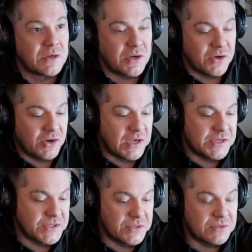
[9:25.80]

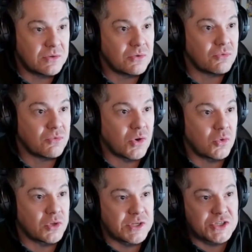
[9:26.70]
nice
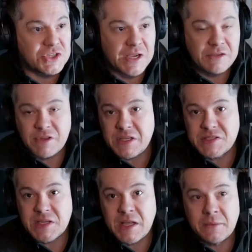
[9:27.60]
Roland JV
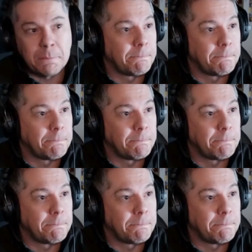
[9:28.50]
sound.